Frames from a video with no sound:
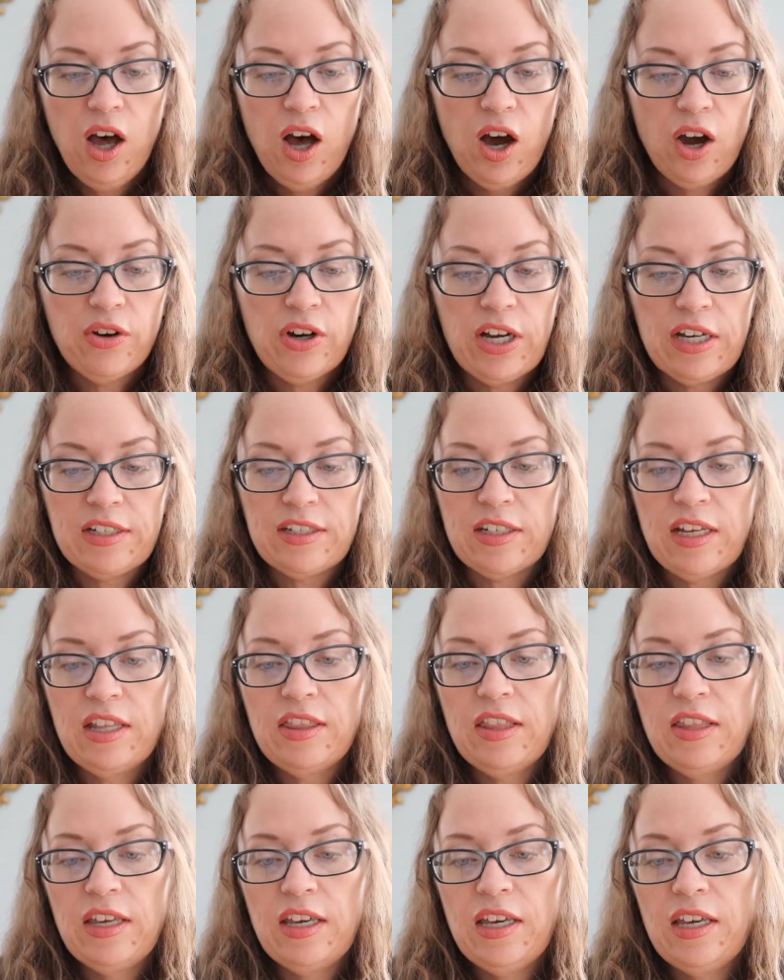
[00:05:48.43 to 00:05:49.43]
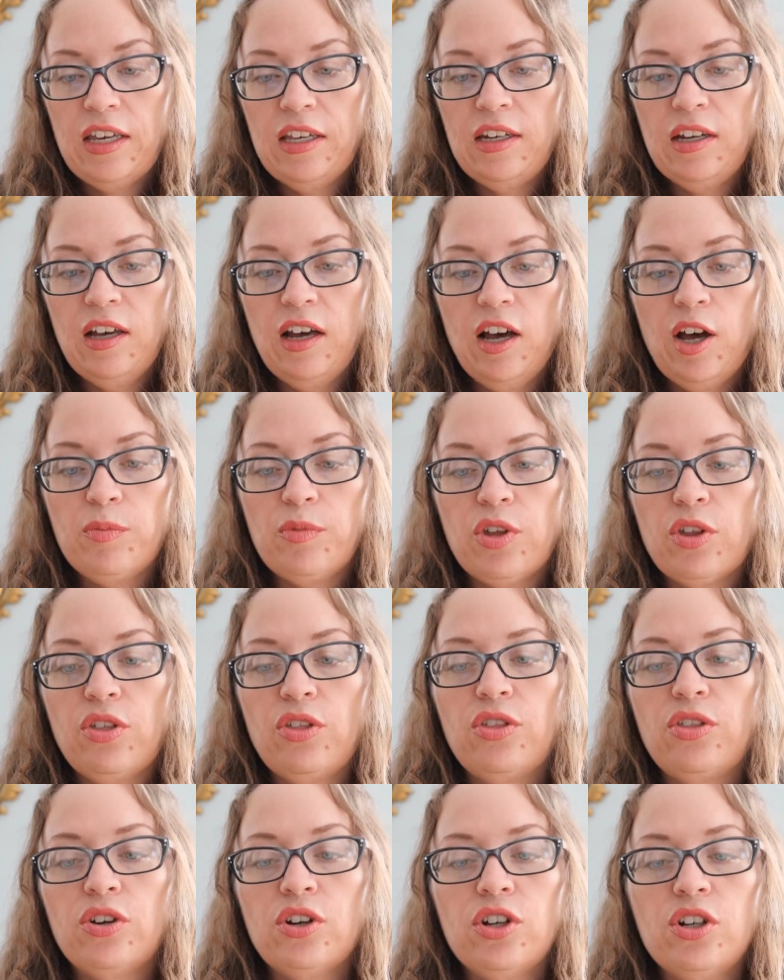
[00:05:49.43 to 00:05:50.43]
All right, and then the
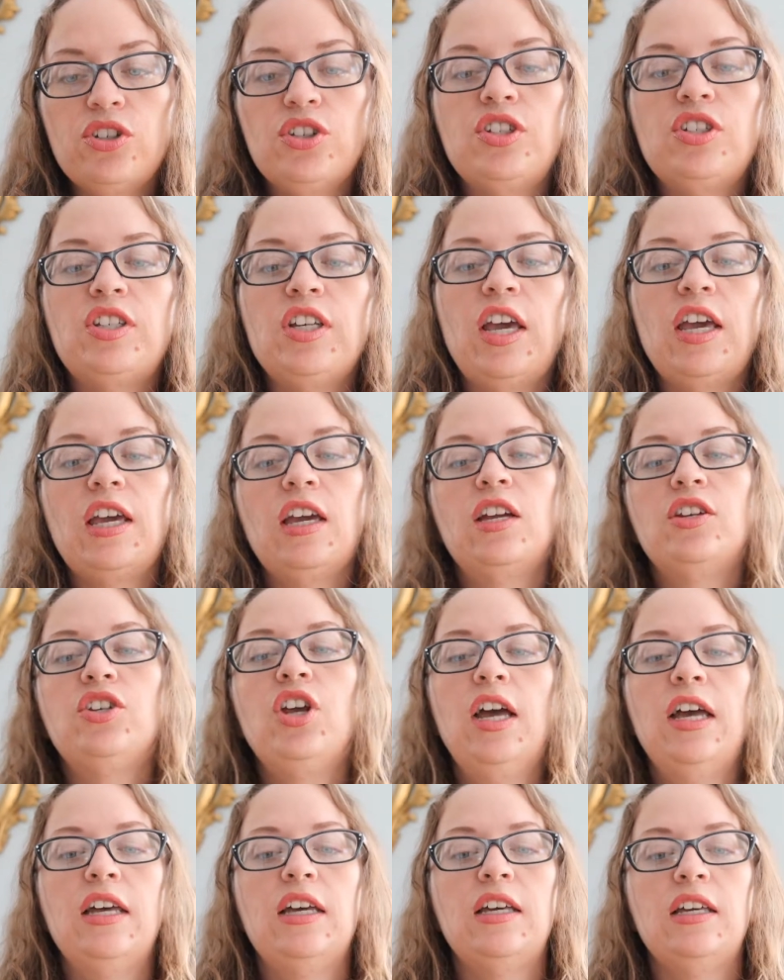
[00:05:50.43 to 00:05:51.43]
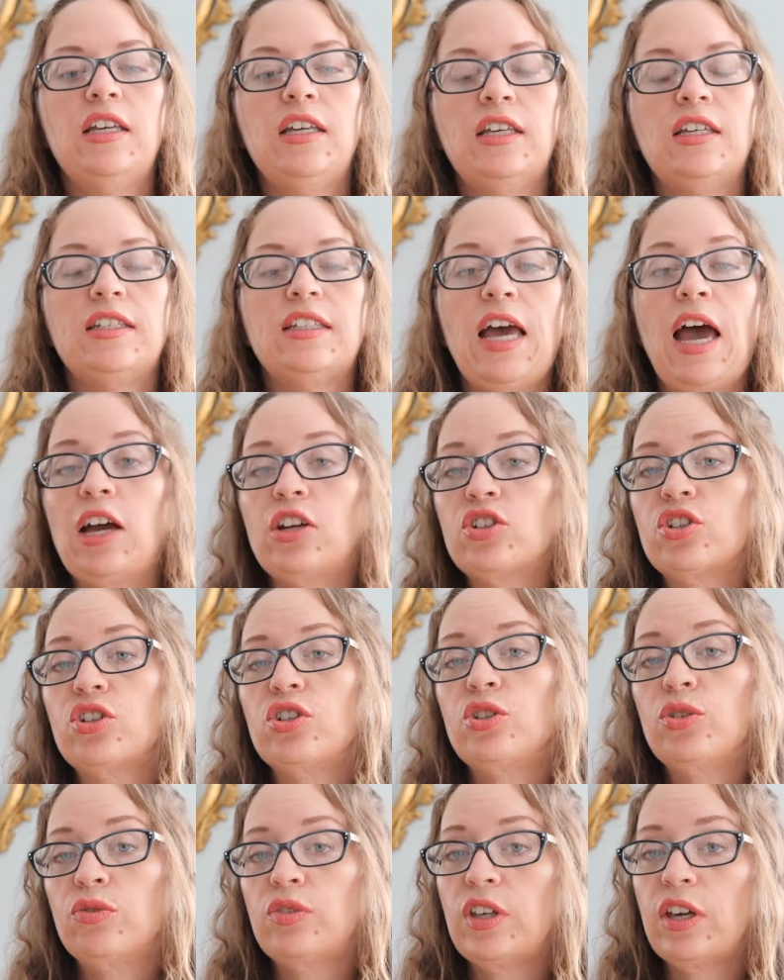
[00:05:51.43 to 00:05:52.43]
third stage is
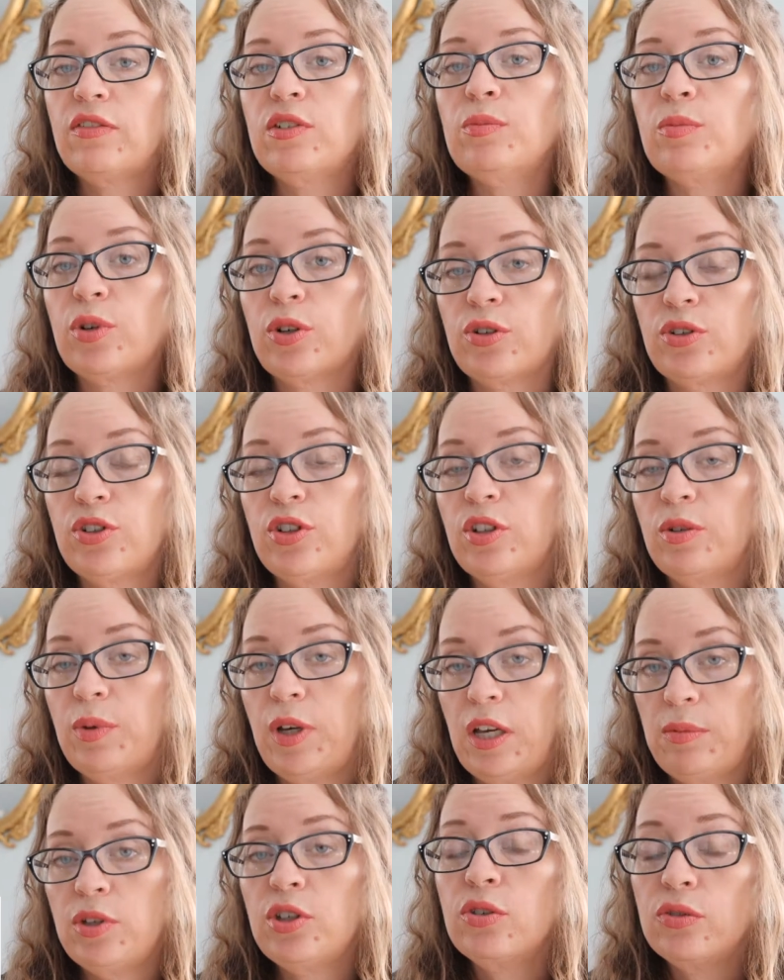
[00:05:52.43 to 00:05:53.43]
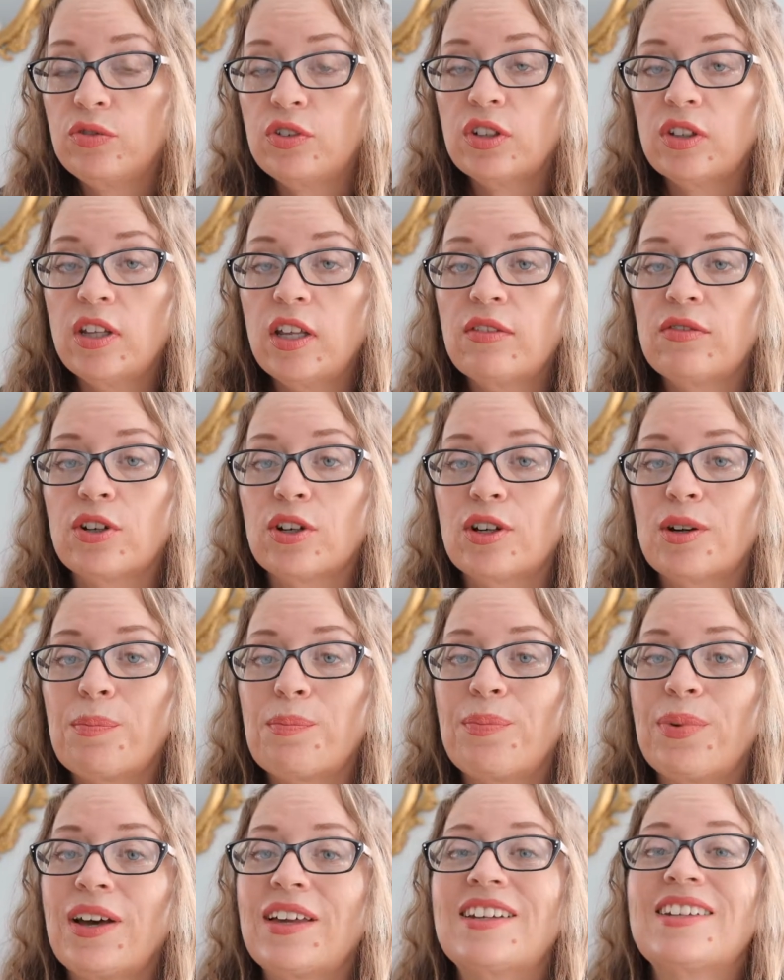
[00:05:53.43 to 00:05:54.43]
actually you've given birth to the baby, you've
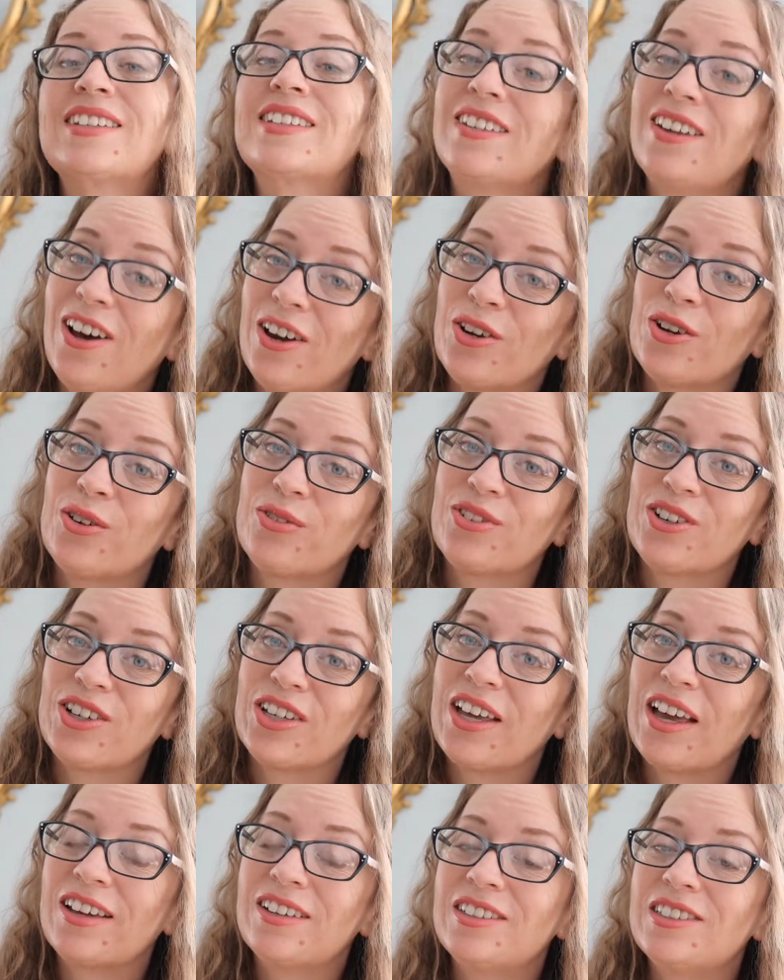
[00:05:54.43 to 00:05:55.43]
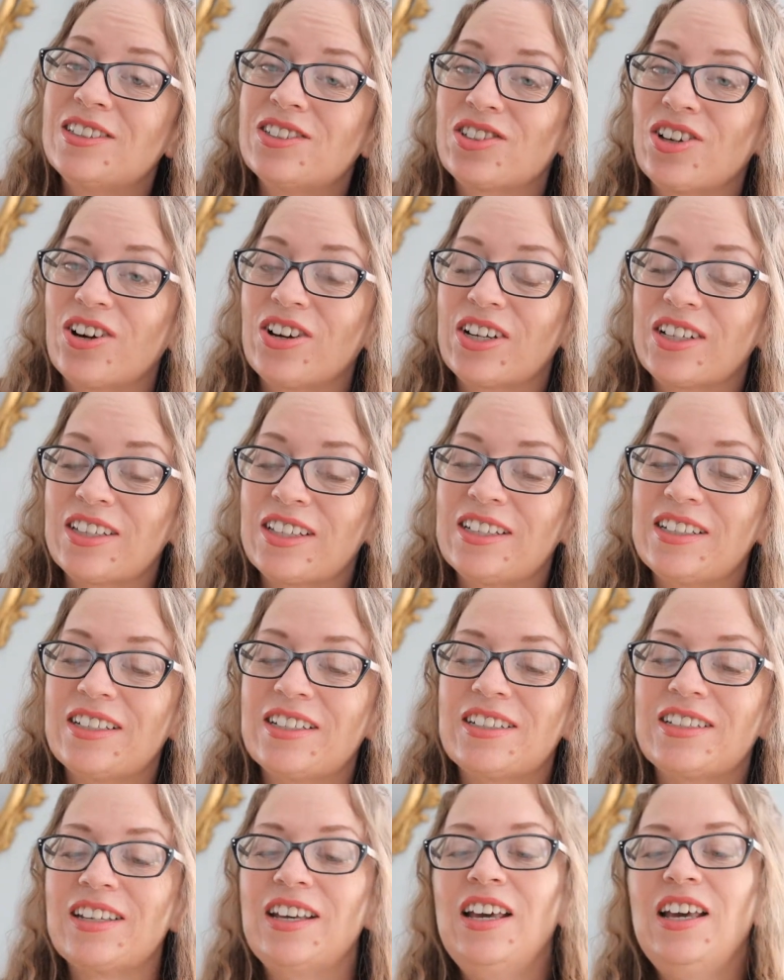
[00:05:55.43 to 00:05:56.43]
delivered, but it's not over yet. Sorry,
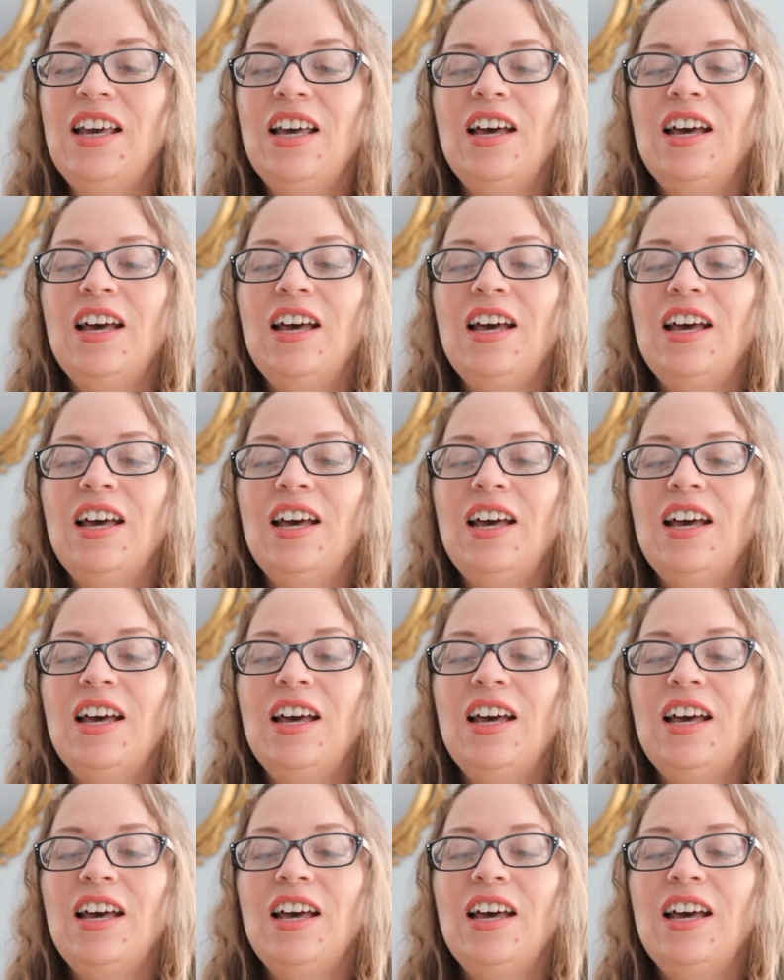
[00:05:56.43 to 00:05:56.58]
ladies.